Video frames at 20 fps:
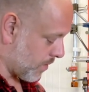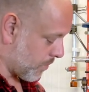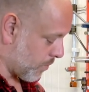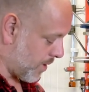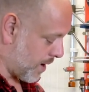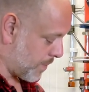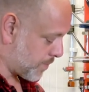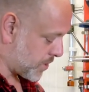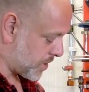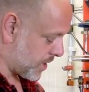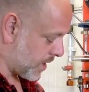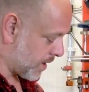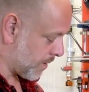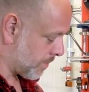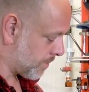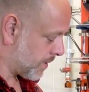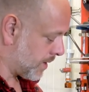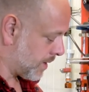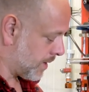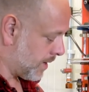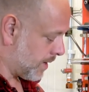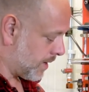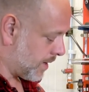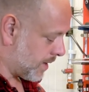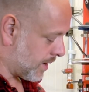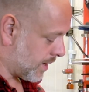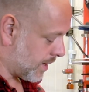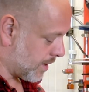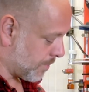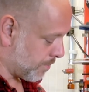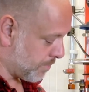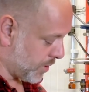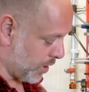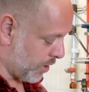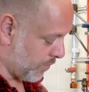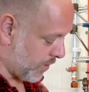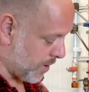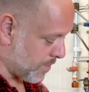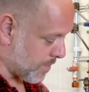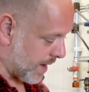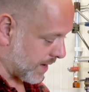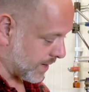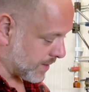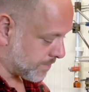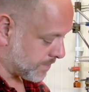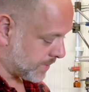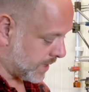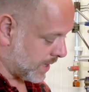ribs here, uh, beautifully made.